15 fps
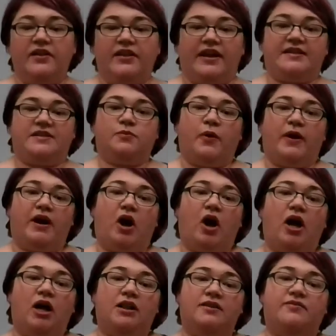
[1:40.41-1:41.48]
That's what
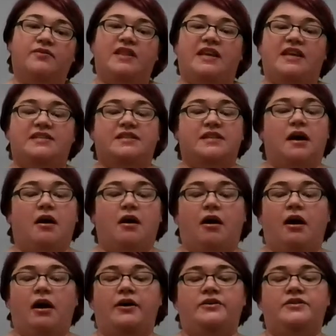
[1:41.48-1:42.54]
all of these
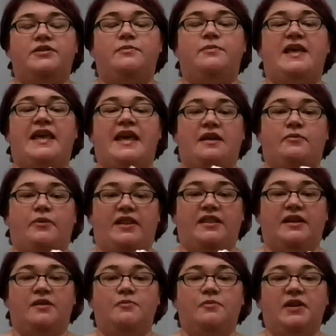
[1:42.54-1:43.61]
are to begin with,
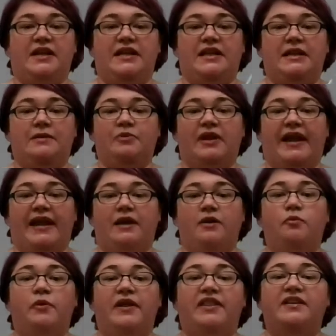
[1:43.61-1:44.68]
completely blank
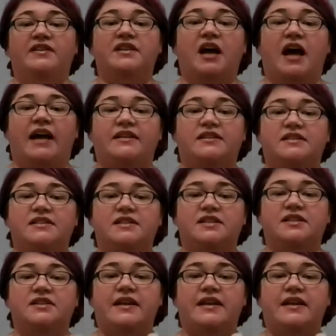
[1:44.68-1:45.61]
with dots.